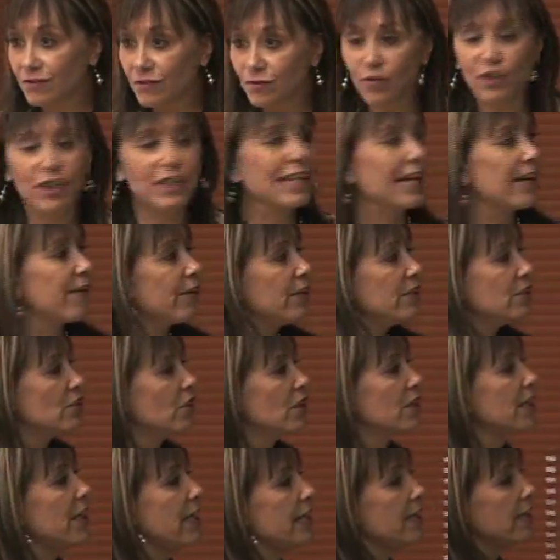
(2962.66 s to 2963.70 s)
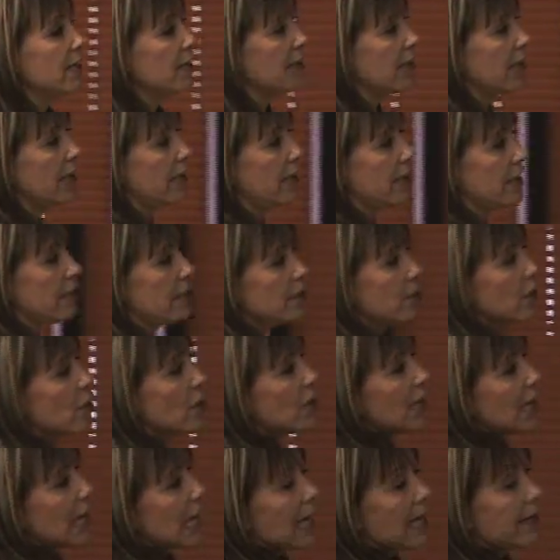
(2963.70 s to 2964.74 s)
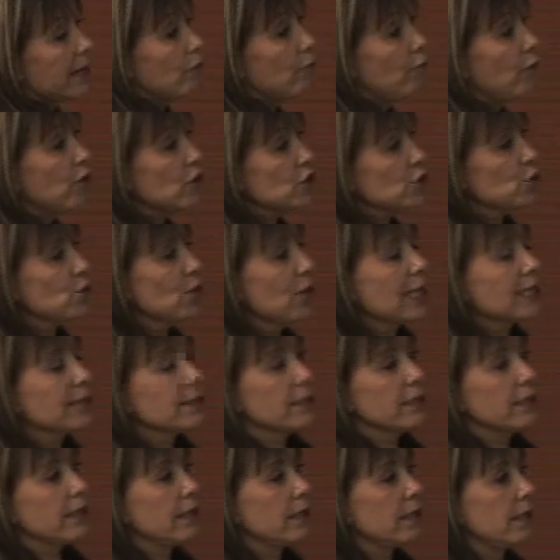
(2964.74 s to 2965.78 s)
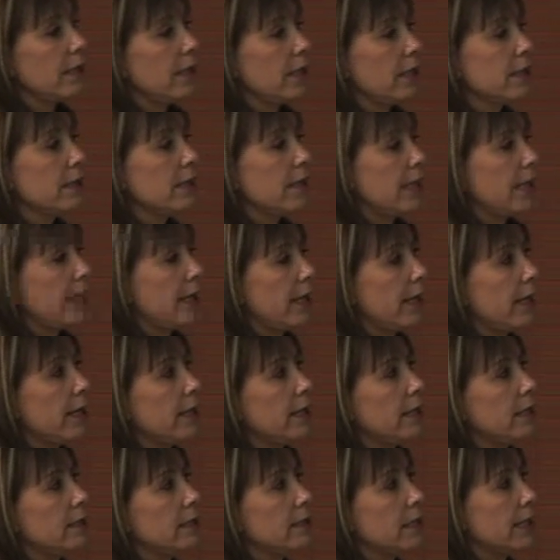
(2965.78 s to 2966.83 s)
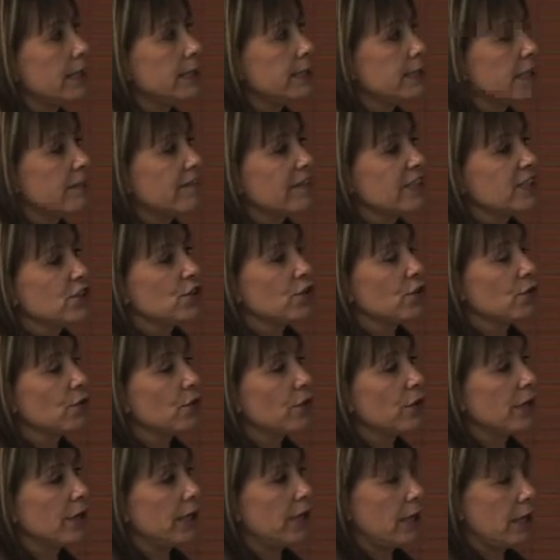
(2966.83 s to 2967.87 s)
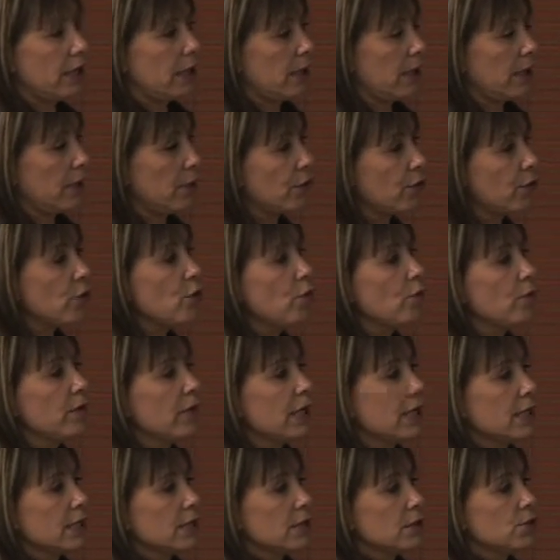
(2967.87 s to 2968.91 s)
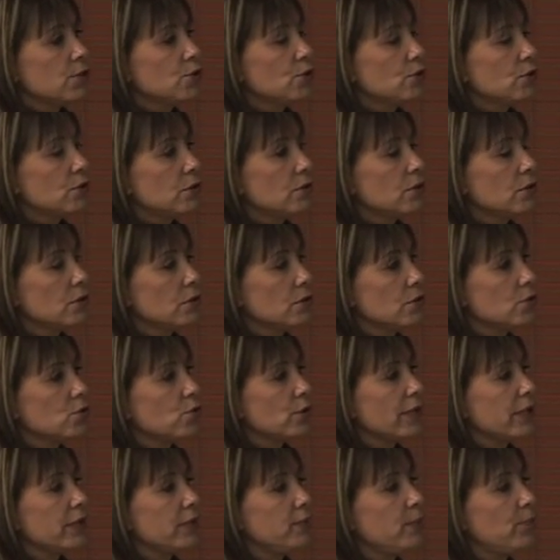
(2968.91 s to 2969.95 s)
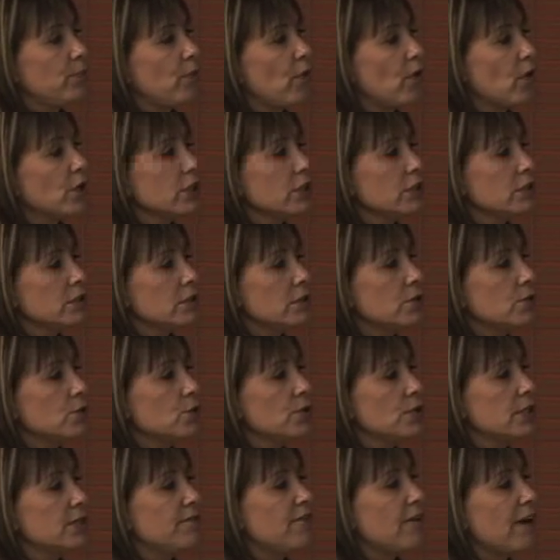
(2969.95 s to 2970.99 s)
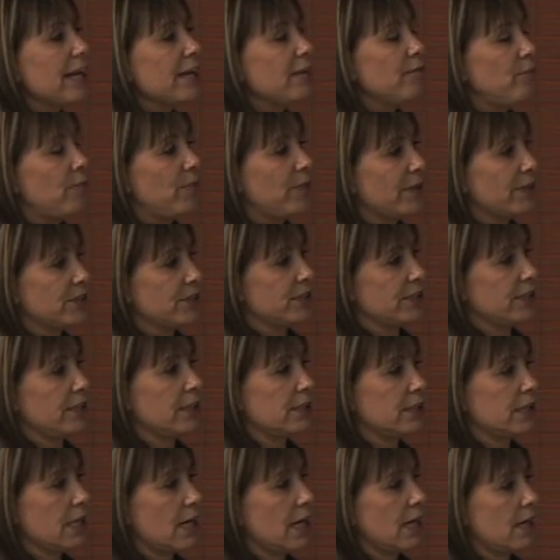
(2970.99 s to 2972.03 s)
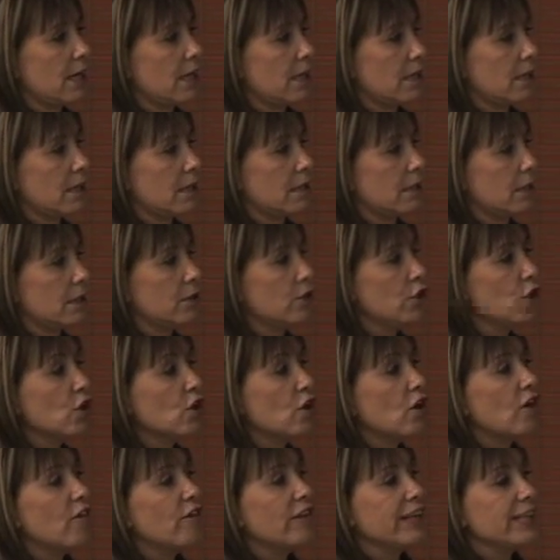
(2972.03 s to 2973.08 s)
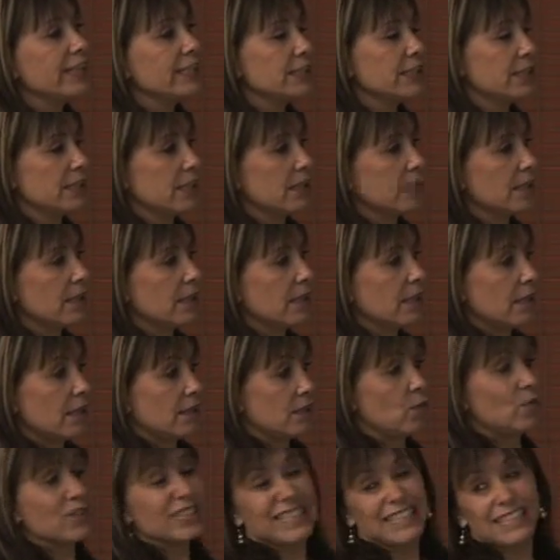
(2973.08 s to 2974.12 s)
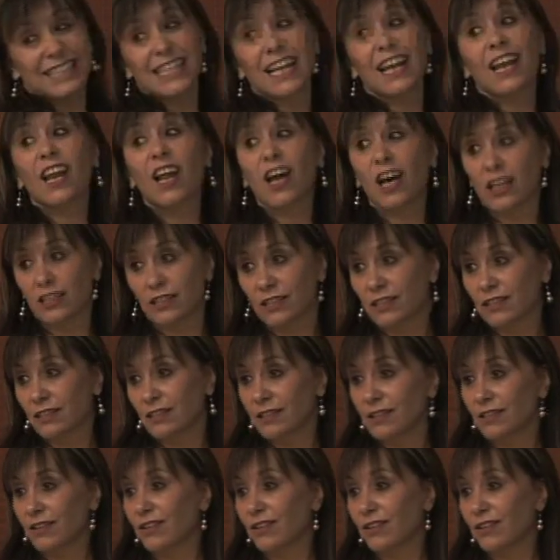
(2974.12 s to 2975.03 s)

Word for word: For that reason, they, they and unfortunately, in the, in the intervention uh, group, 20.25% are no coverage, which is a lot.